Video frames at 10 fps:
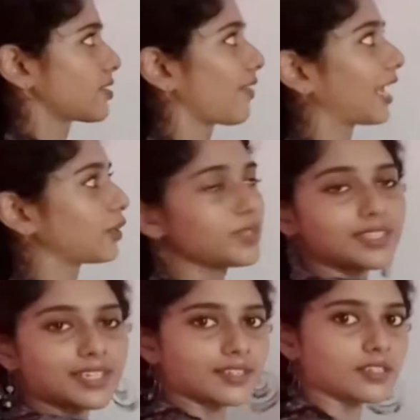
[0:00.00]
value
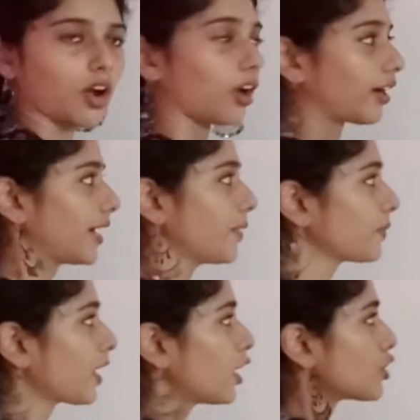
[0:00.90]
is 6. Alright.
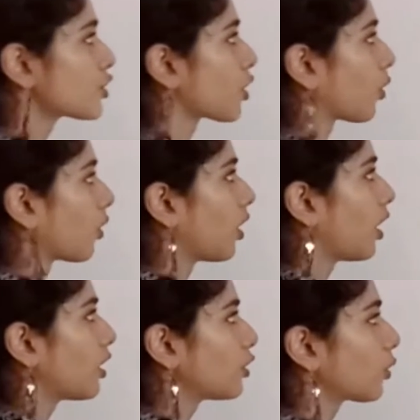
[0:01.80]

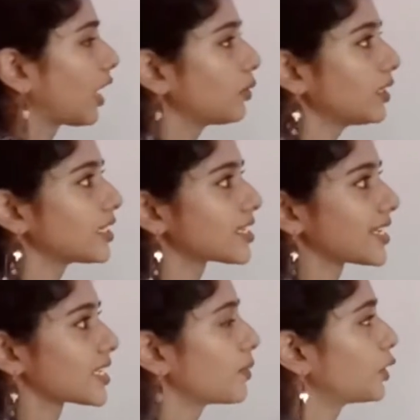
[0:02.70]
So to convert this
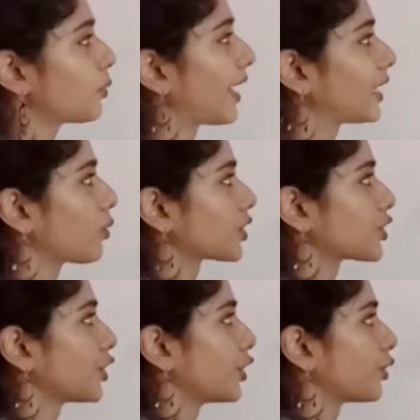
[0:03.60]
decimal to binary, what
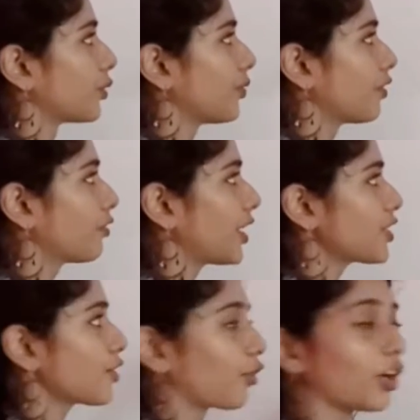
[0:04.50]
should you do?
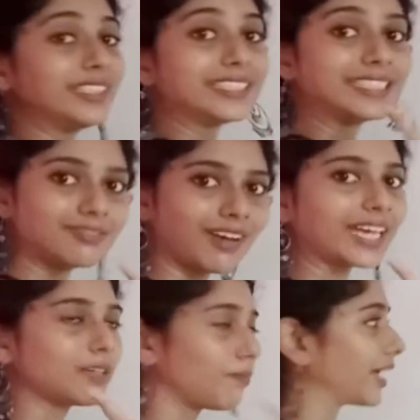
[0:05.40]
First of all,
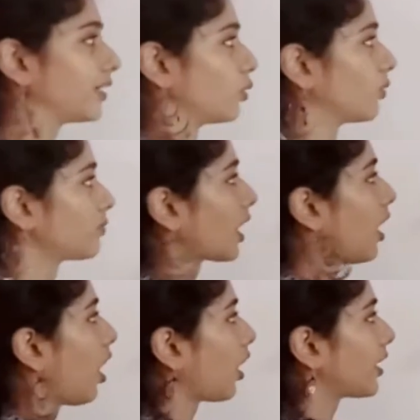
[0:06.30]
divide by 2.
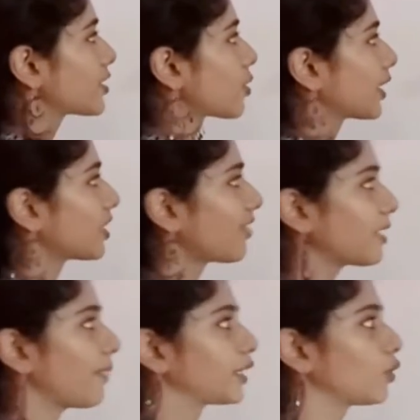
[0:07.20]
Alright, so when you
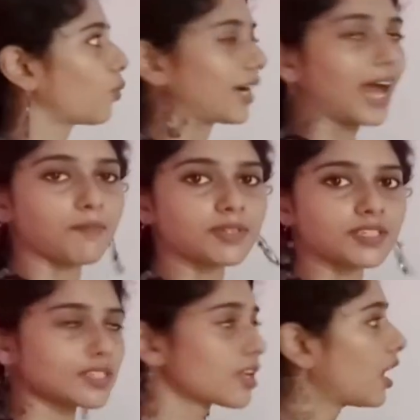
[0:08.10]
divide by 2, what
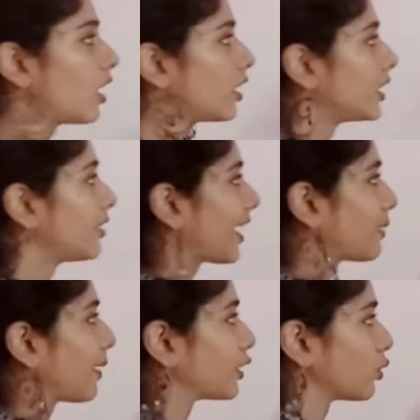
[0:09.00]
happens? Divide by